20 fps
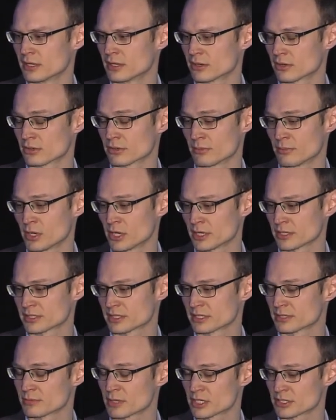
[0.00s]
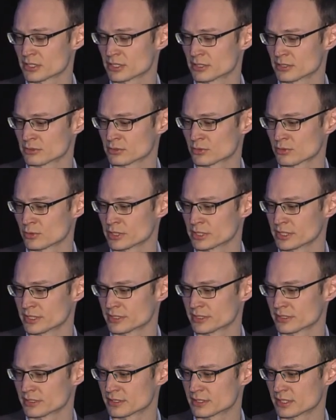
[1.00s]
or the moss especially, really
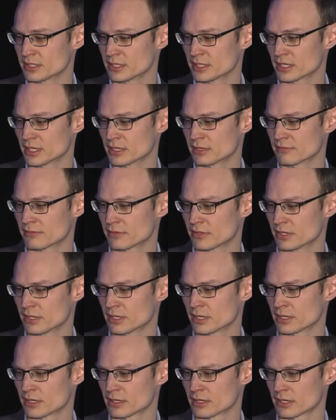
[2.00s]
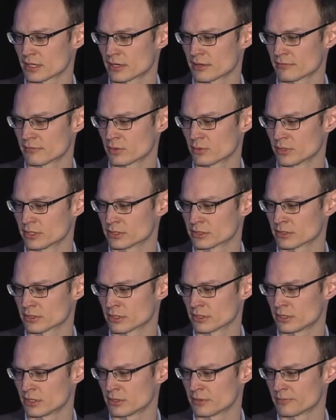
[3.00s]
isn't seeing any of the winter at
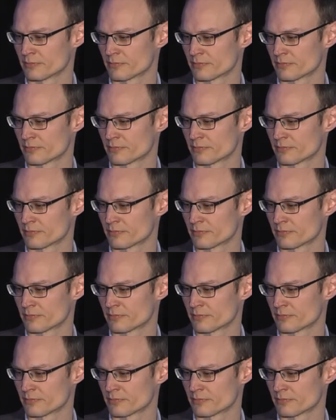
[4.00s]
all.